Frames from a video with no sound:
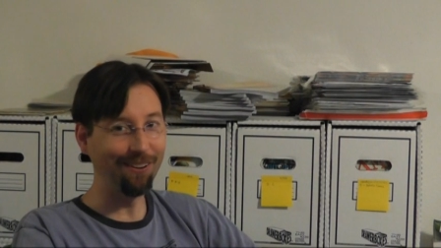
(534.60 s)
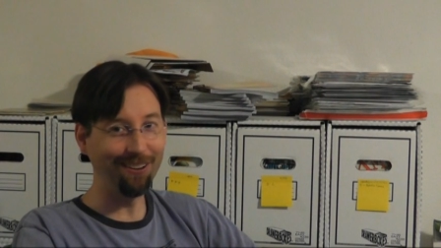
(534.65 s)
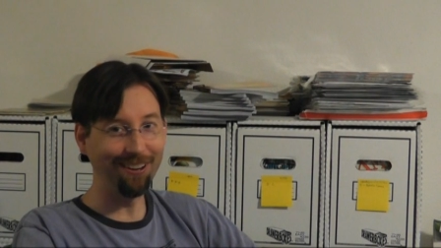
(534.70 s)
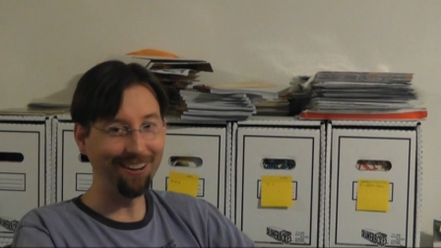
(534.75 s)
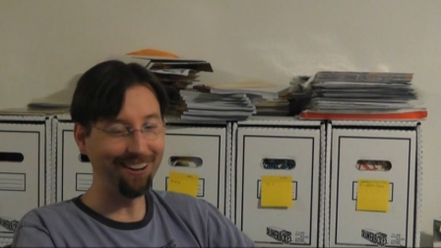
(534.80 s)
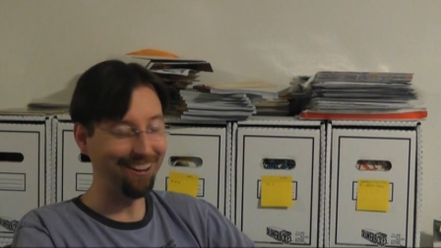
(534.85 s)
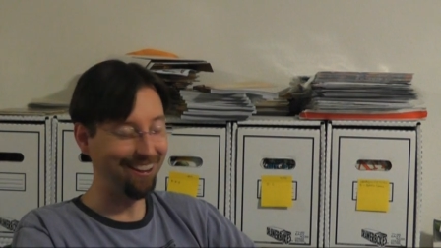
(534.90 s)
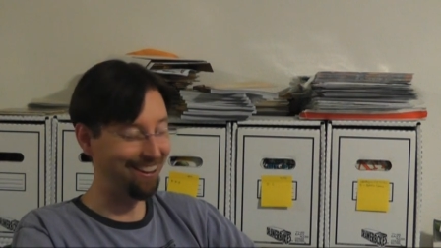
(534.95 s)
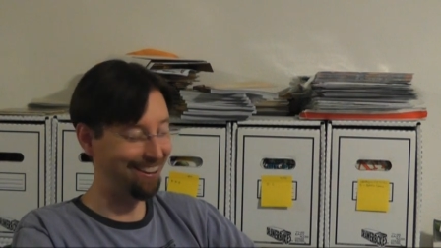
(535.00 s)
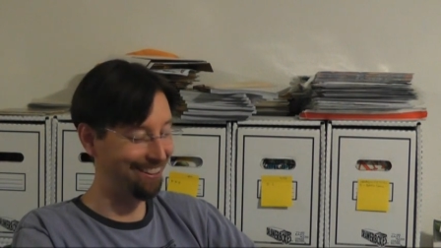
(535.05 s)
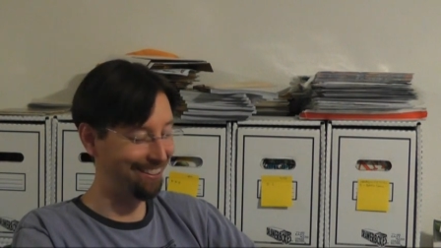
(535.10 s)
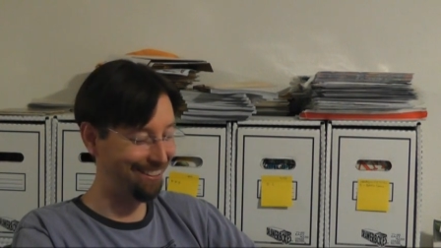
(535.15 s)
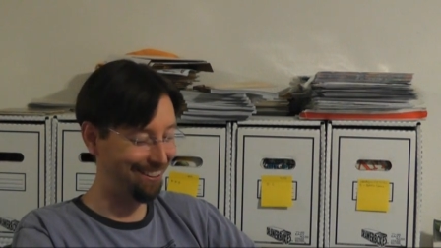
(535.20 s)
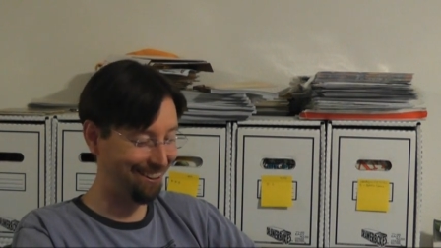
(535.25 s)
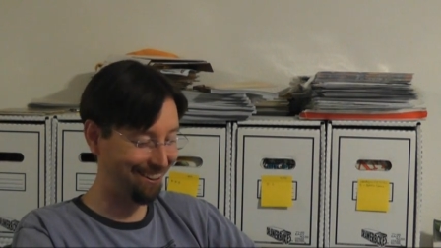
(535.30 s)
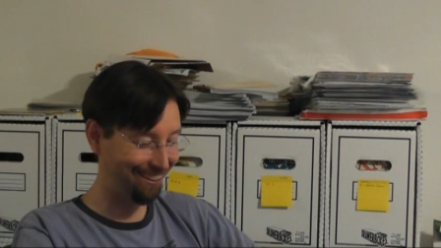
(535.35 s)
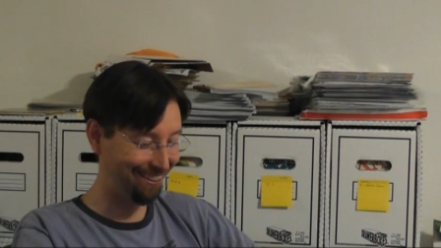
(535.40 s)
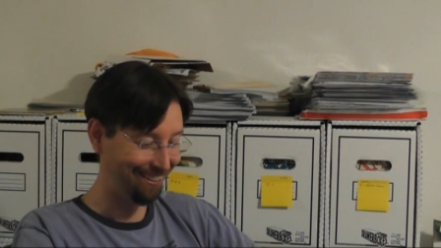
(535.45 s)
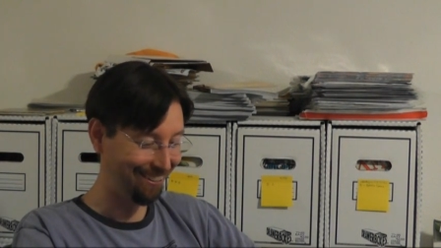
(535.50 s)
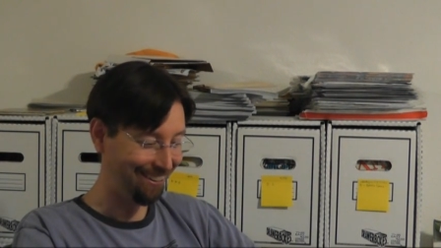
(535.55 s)
going on in
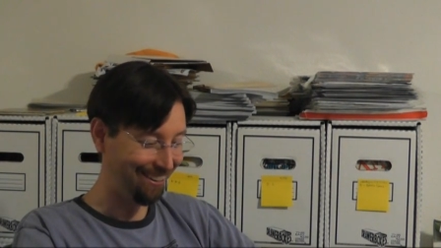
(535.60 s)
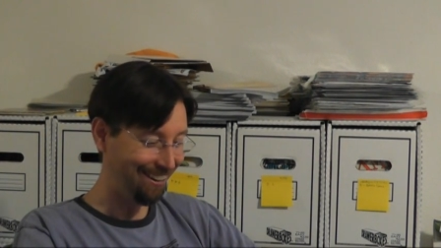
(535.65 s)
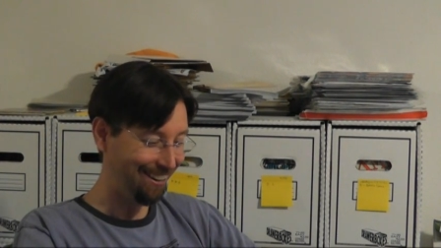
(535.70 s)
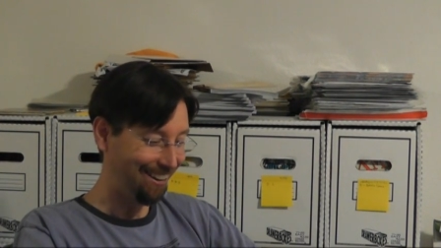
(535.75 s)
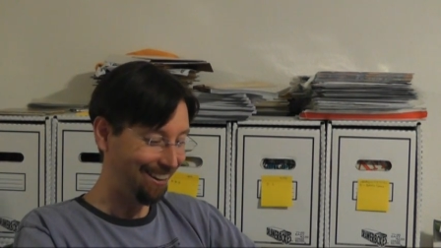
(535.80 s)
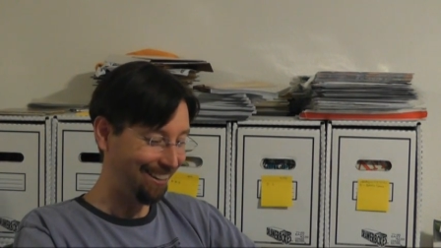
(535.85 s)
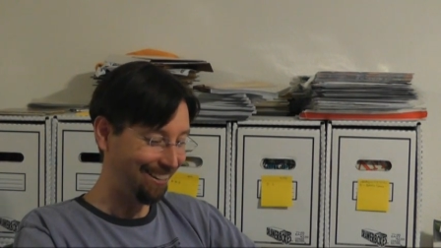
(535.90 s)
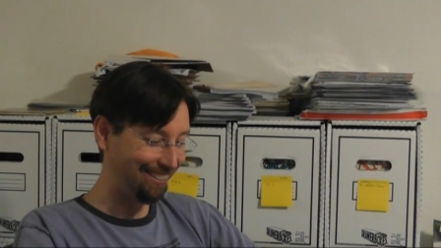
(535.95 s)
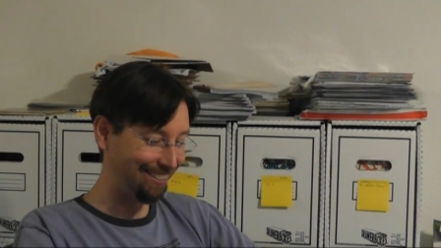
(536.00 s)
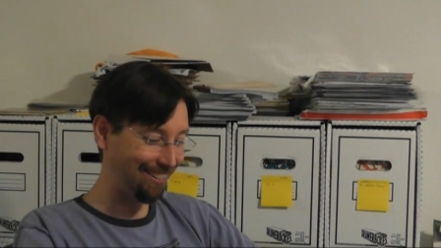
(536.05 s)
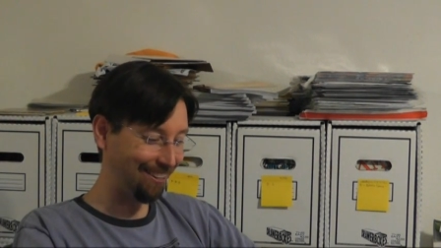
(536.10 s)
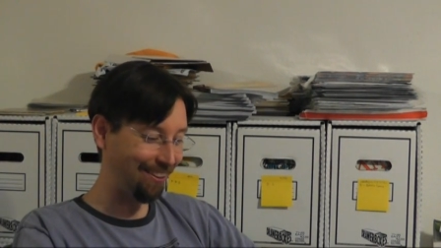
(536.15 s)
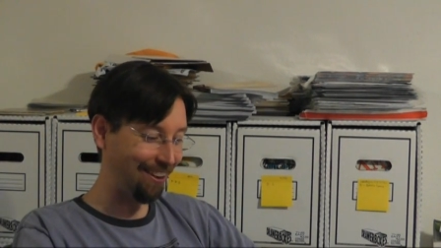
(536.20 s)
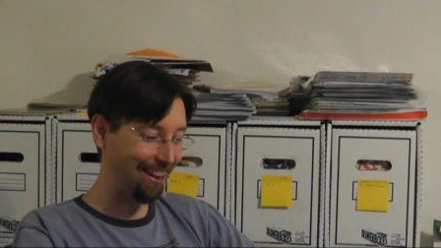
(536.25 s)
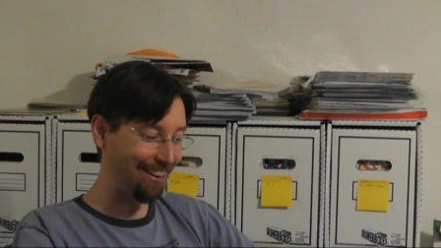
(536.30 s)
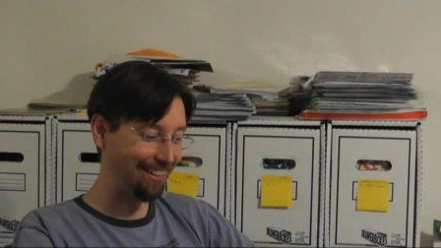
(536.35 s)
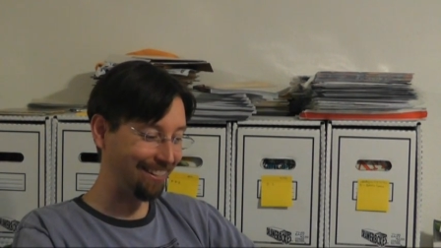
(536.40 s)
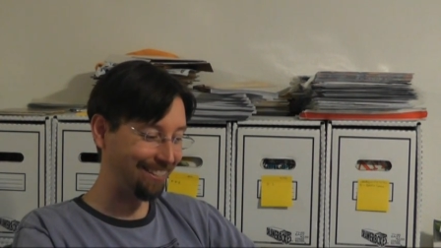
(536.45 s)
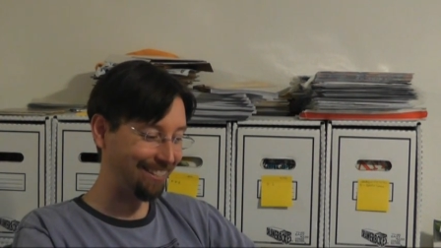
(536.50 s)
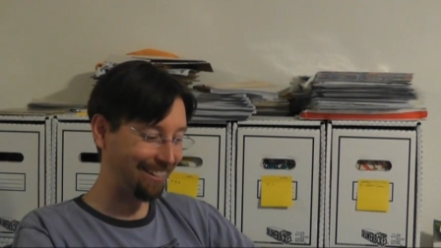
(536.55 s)
there. So
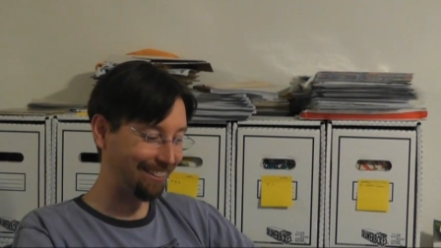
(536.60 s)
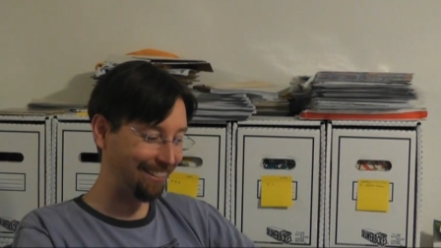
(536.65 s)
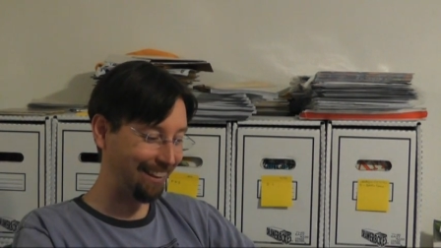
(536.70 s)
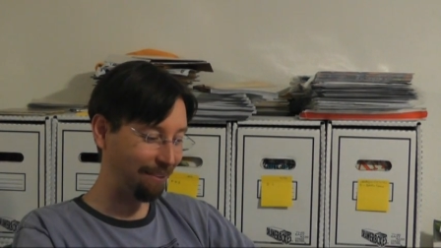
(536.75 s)
I just thought